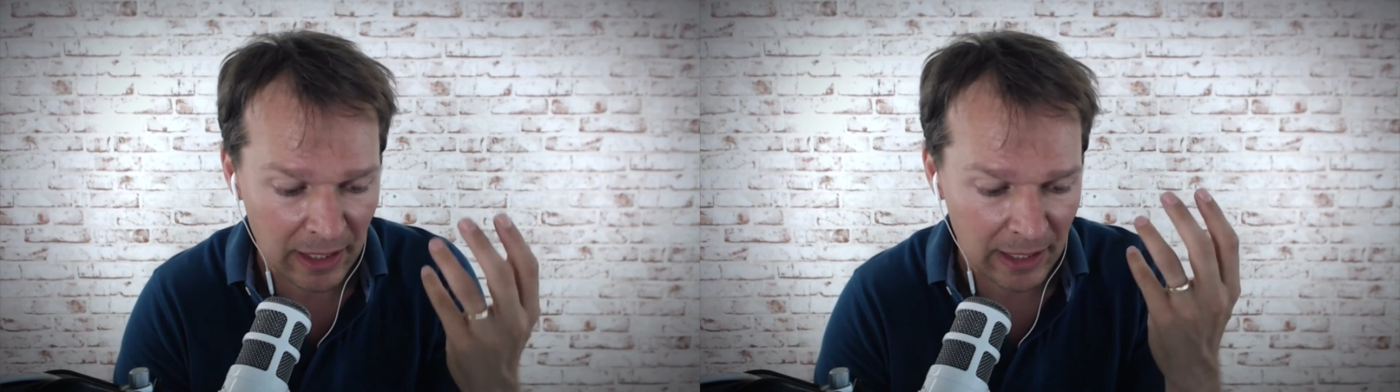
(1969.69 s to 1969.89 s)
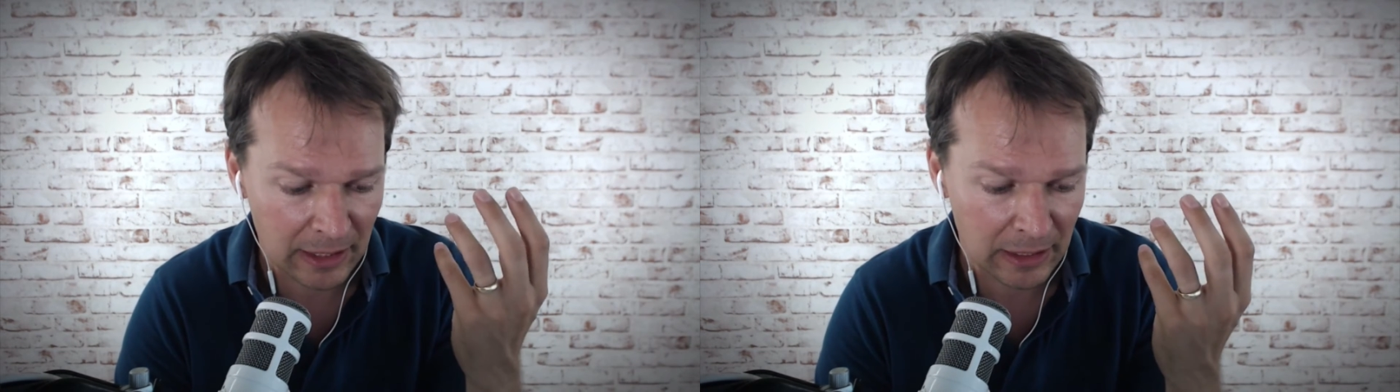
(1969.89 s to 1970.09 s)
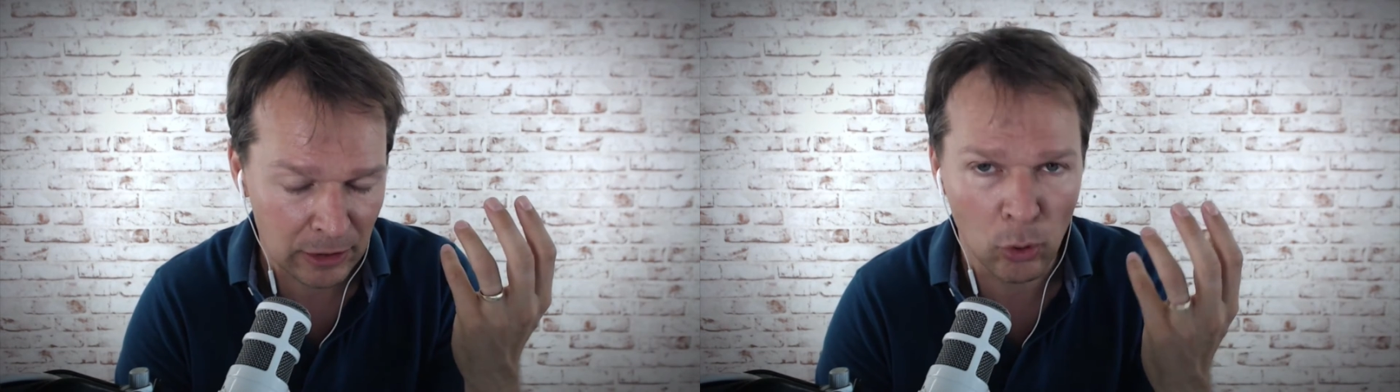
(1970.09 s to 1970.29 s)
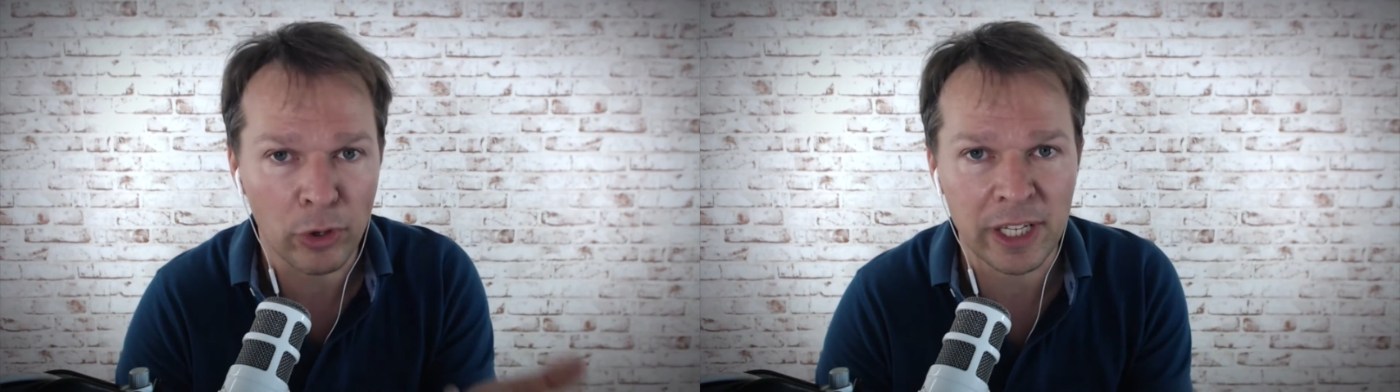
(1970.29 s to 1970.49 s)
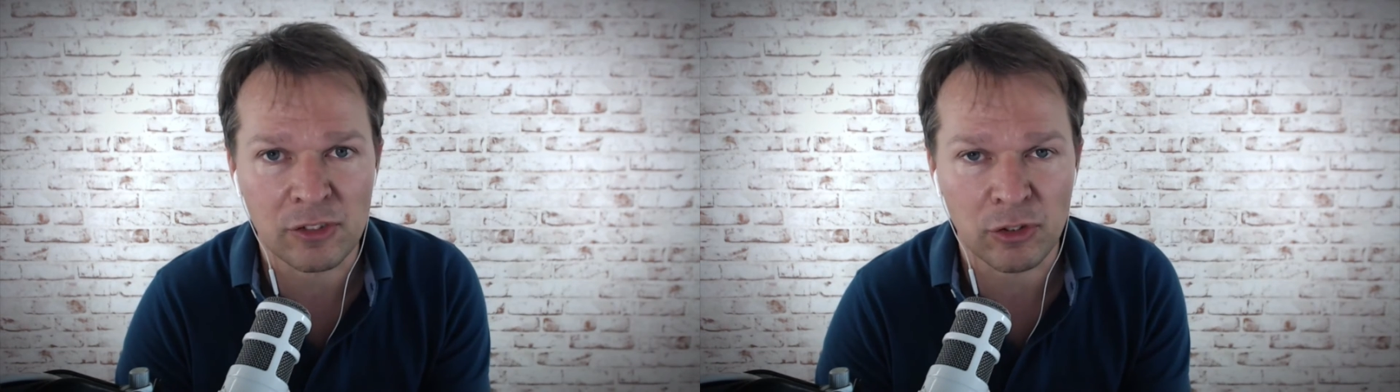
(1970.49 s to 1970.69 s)
The
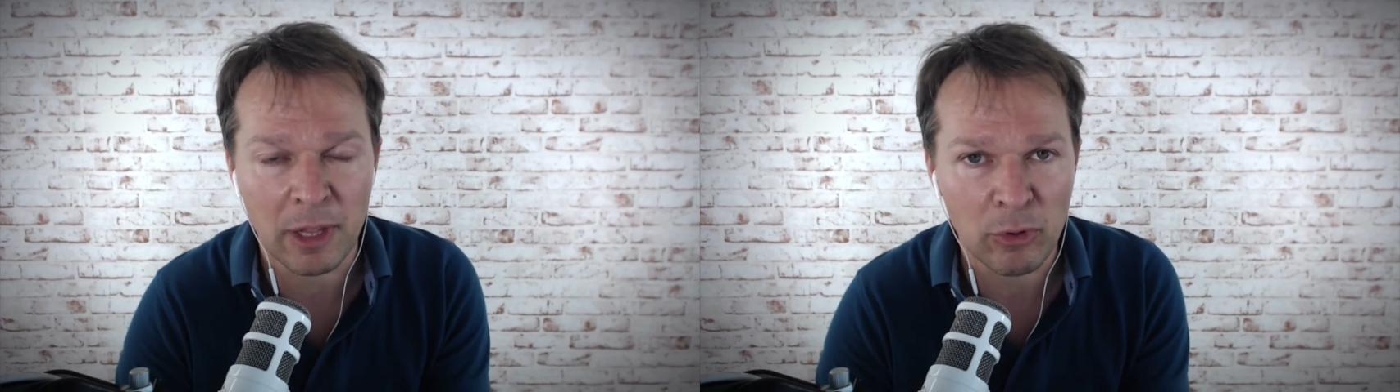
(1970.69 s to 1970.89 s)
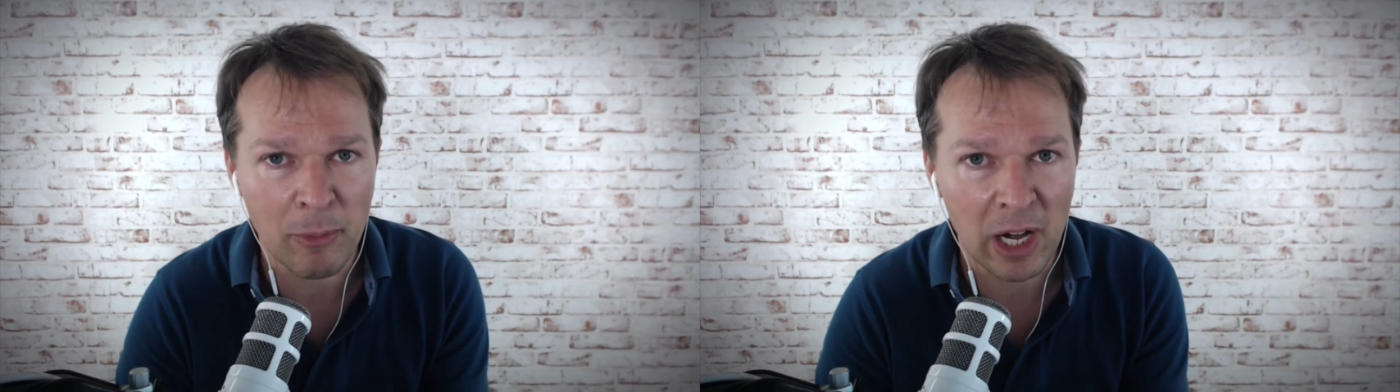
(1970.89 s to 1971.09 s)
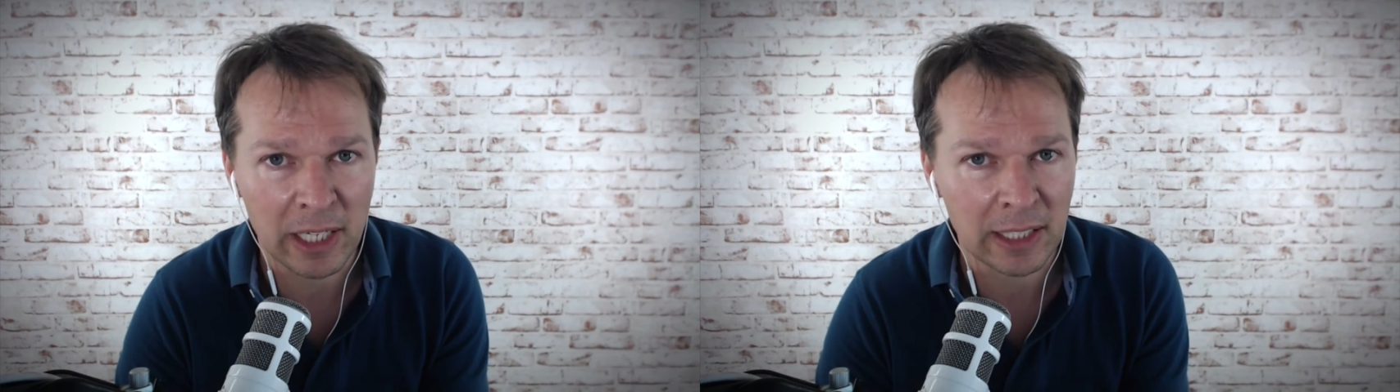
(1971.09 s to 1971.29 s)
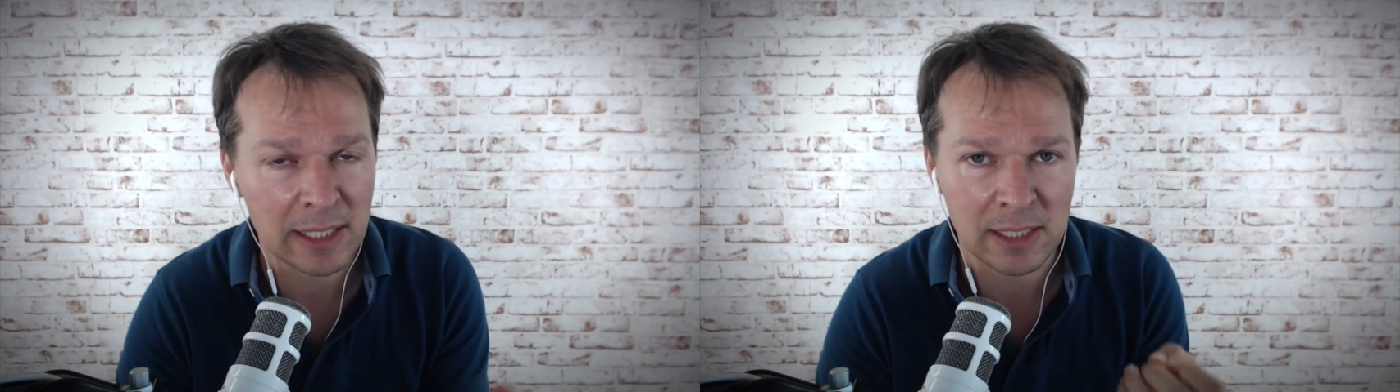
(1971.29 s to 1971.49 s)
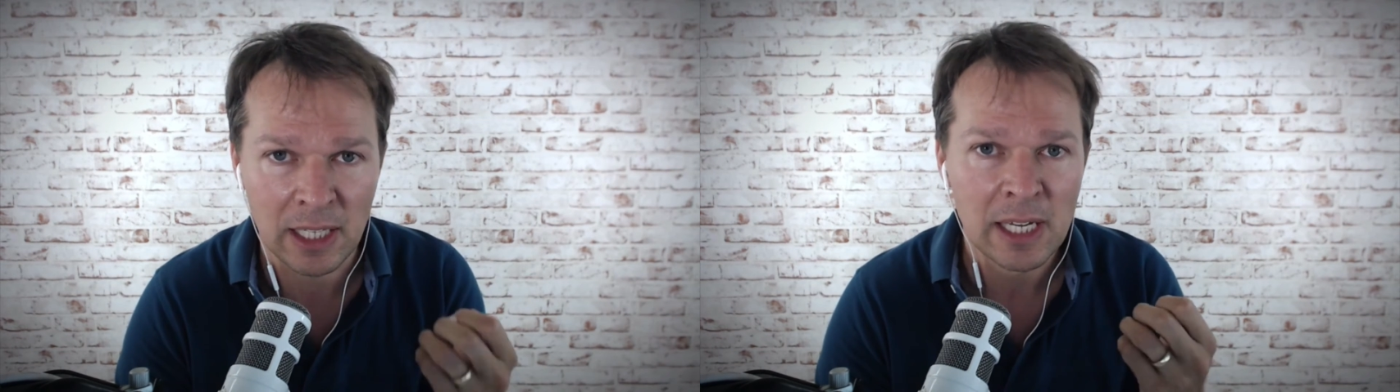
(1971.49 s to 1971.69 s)
audience from that remarketing
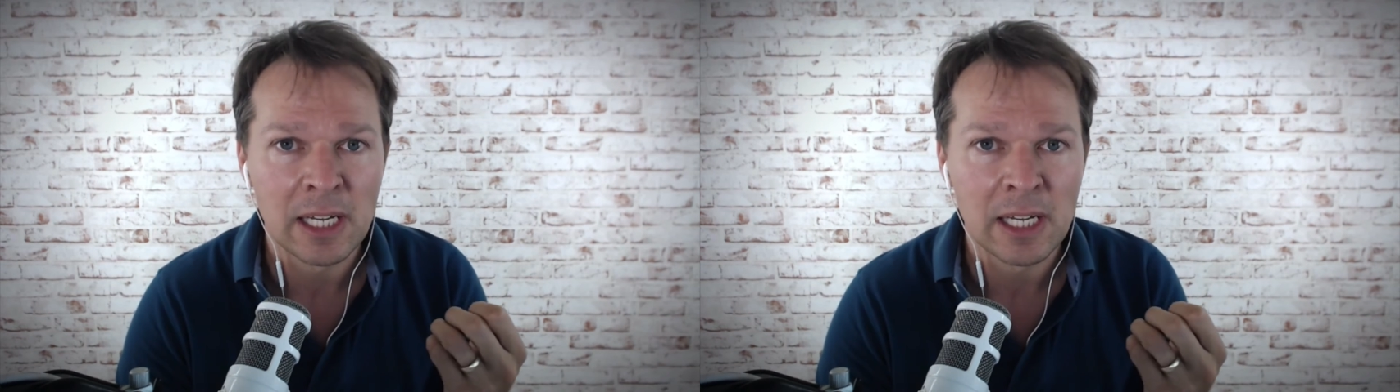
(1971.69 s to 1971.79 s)
list,